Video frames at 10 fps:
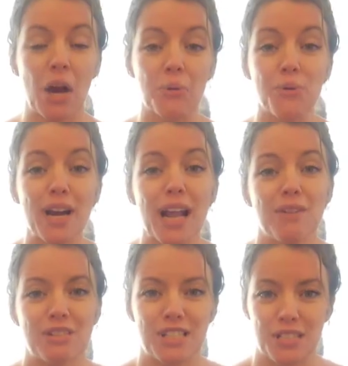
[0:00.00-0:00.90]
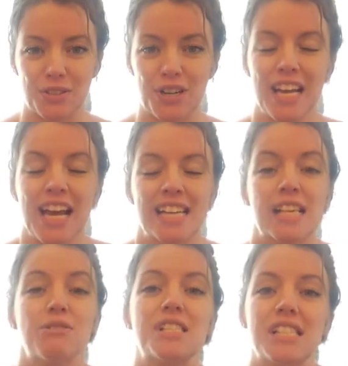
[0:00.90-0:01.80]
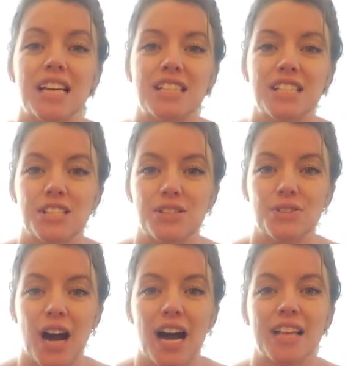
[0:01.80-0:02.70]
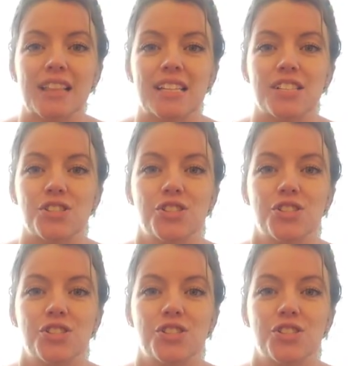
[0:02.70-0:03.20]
what I will do is I will send you on this